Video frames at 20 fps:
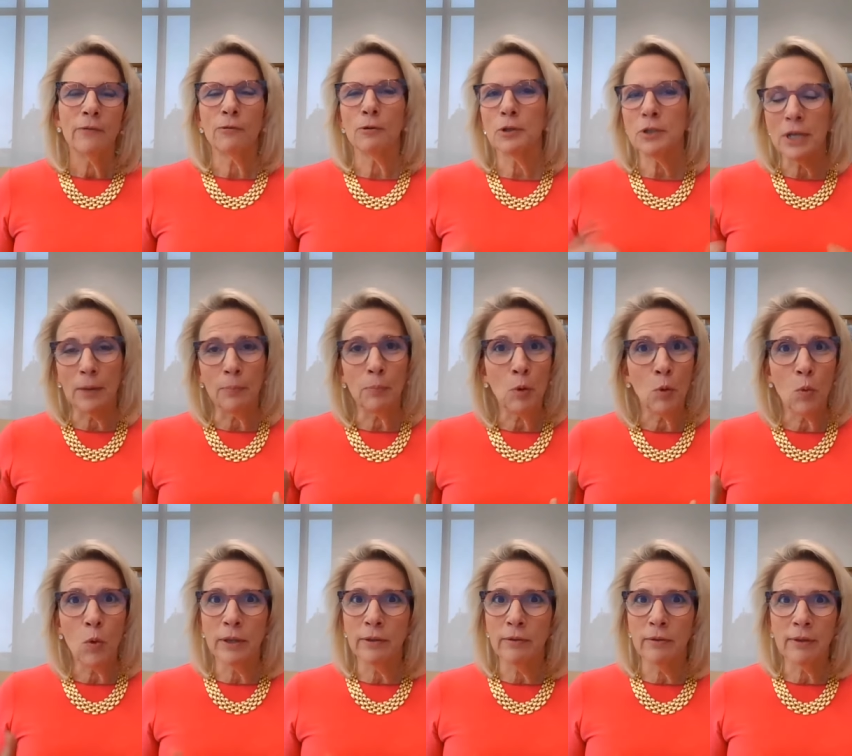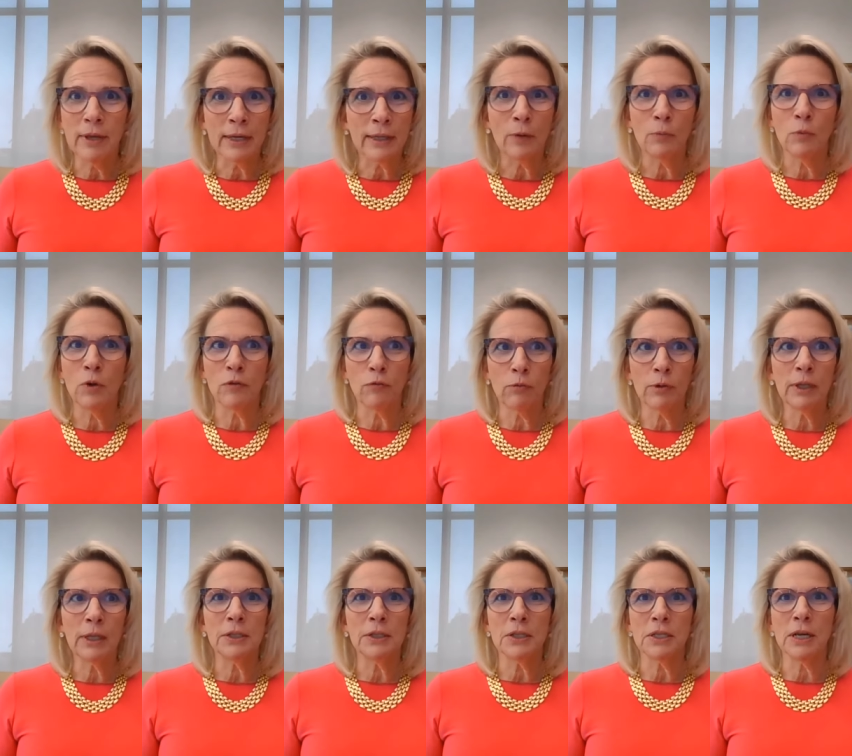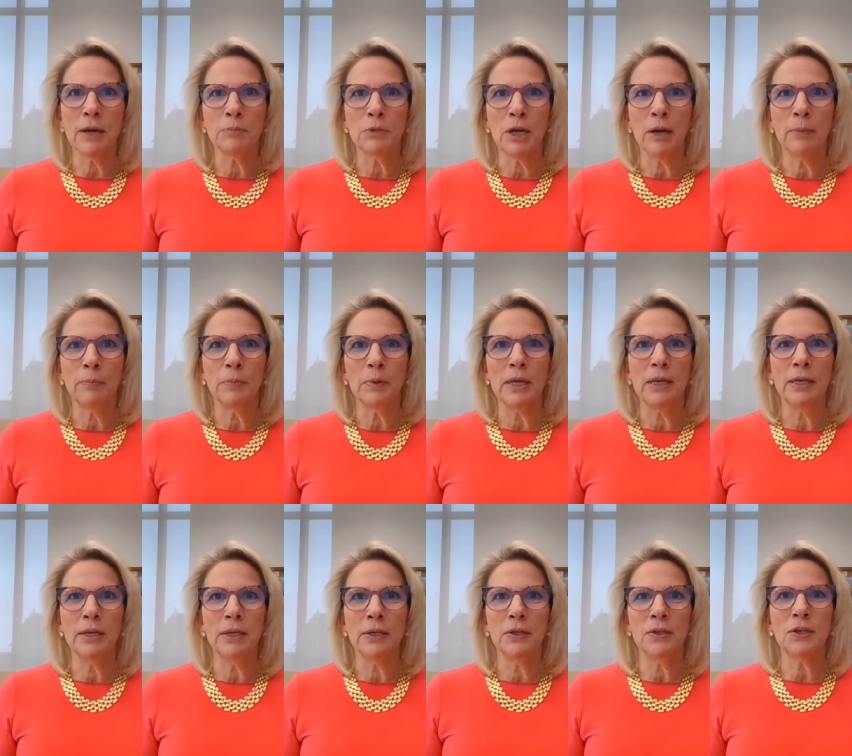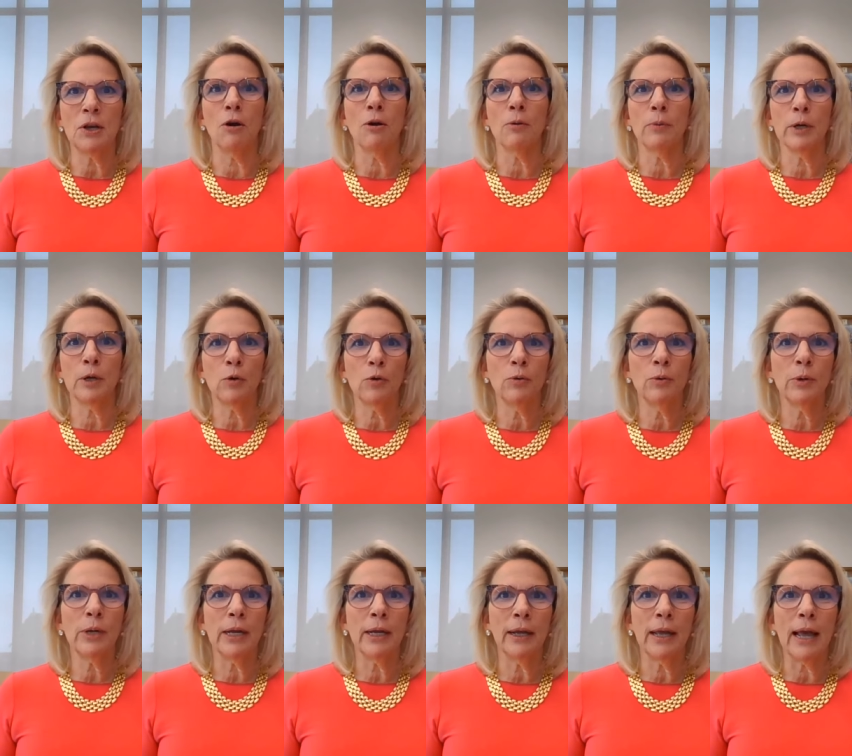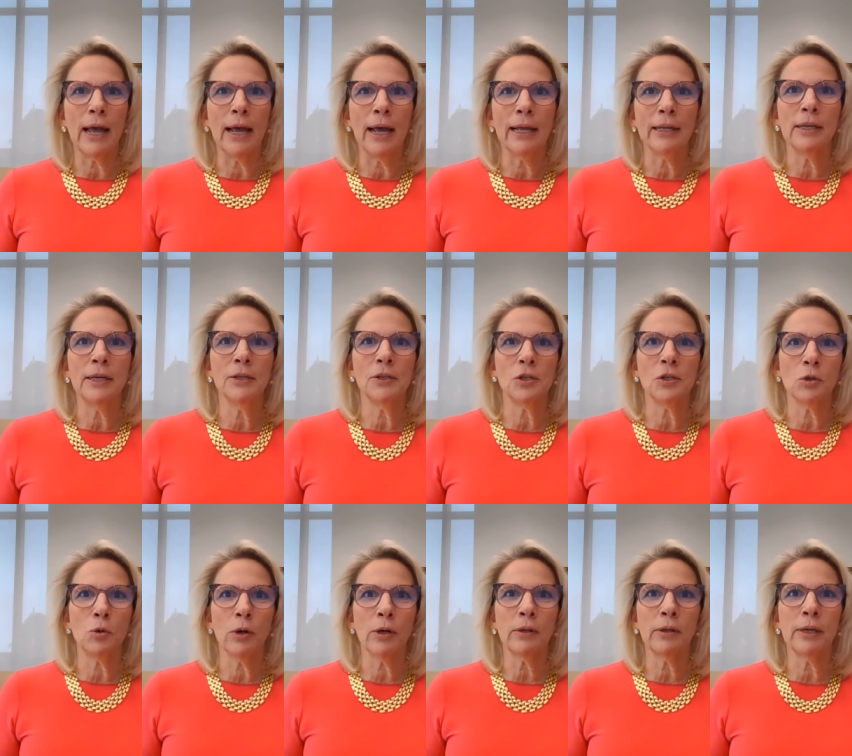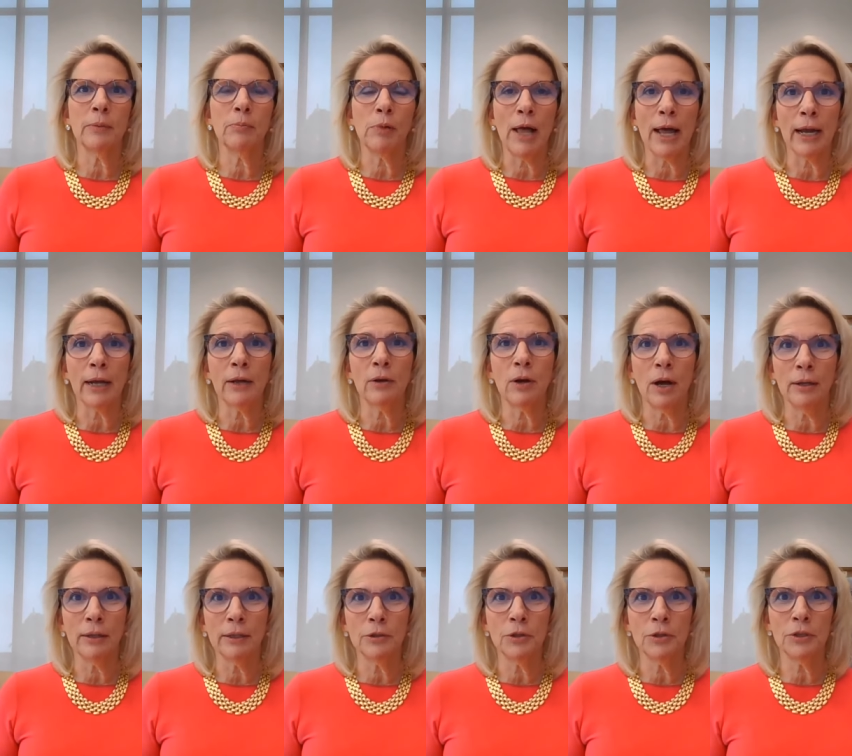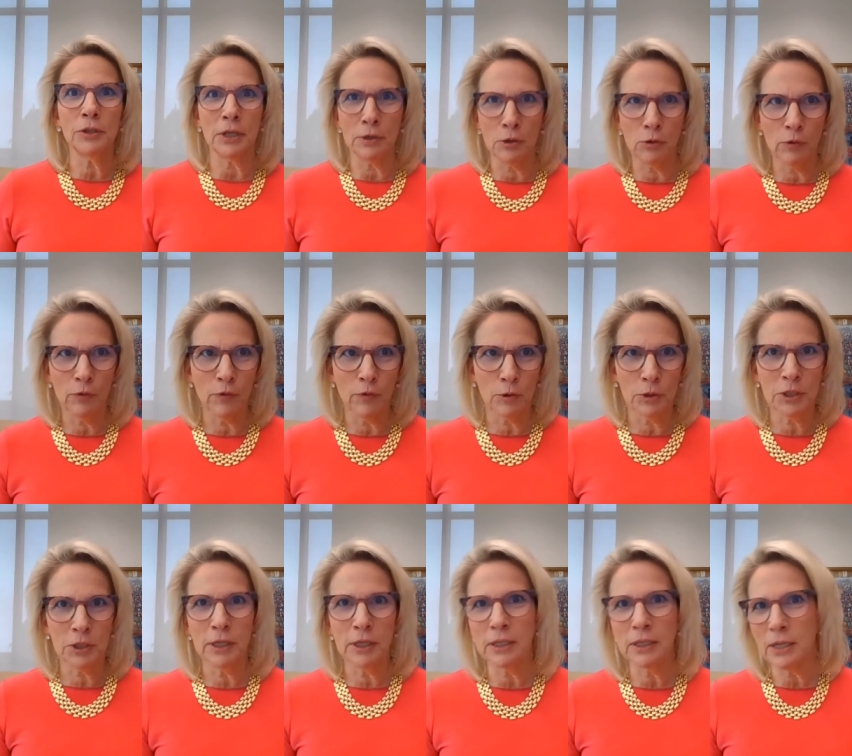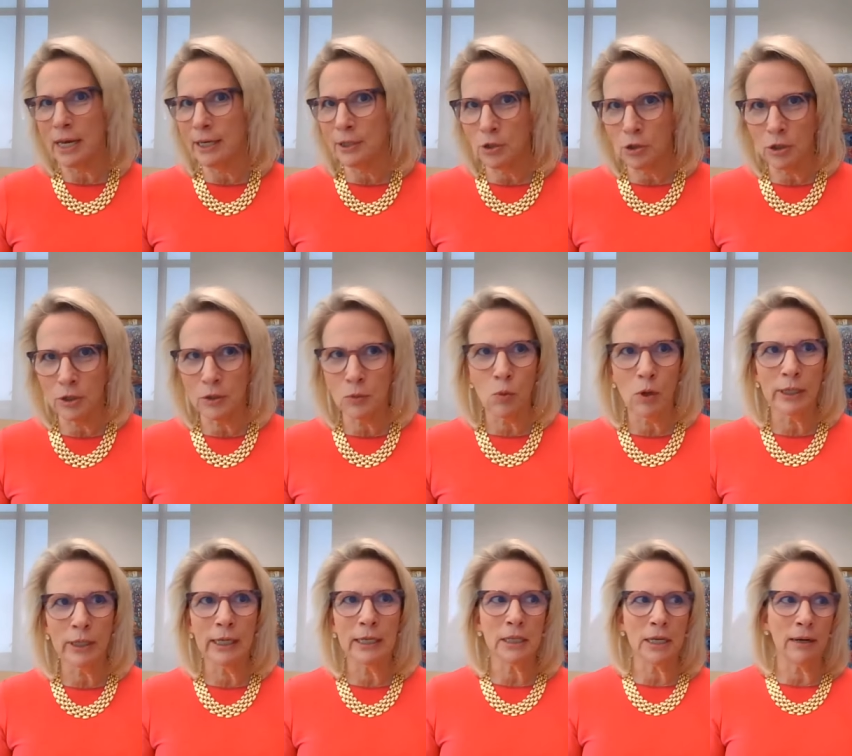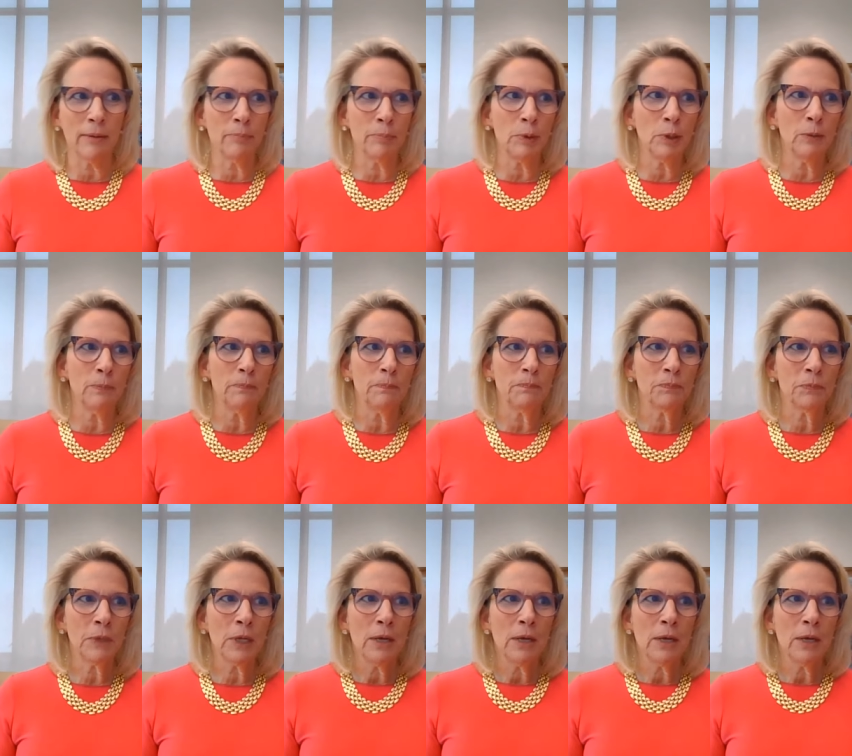For example, one thing that we've really stepped up is our recruiting at historically Black colleges and universities, as just one example.